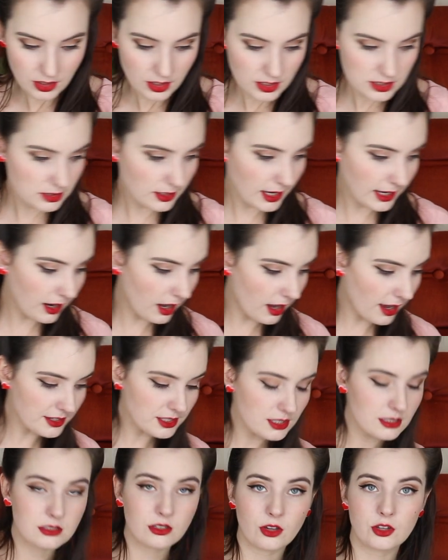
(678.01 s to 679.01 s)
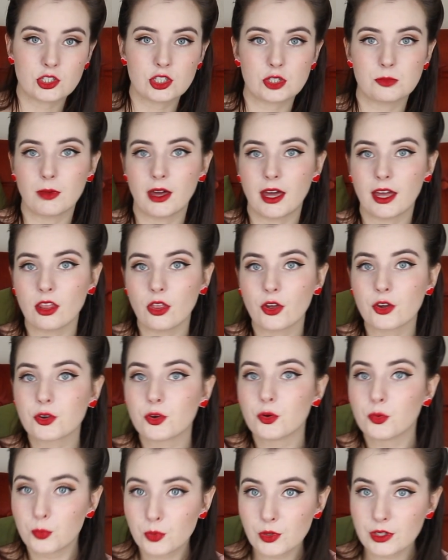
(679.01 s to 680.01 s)
So I can't just go to my
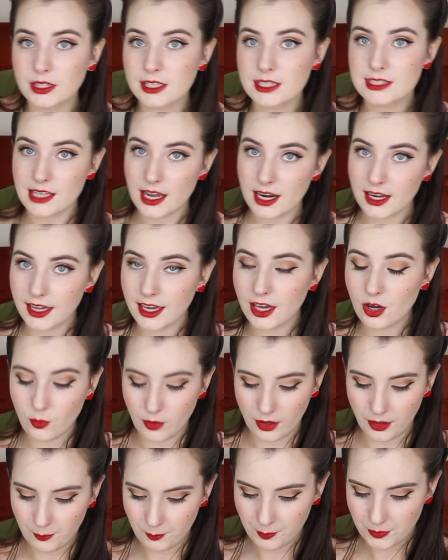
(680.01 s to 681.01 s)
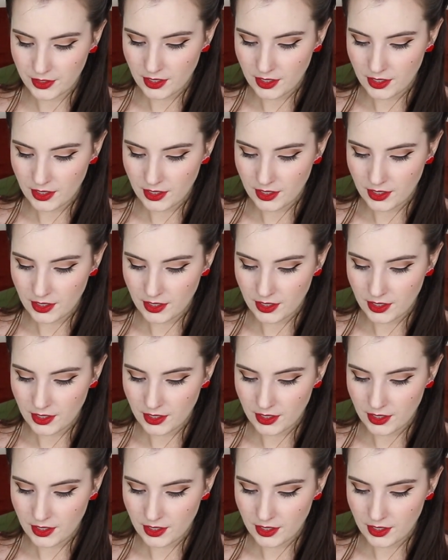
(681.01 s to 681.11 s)
local Woolies and get one.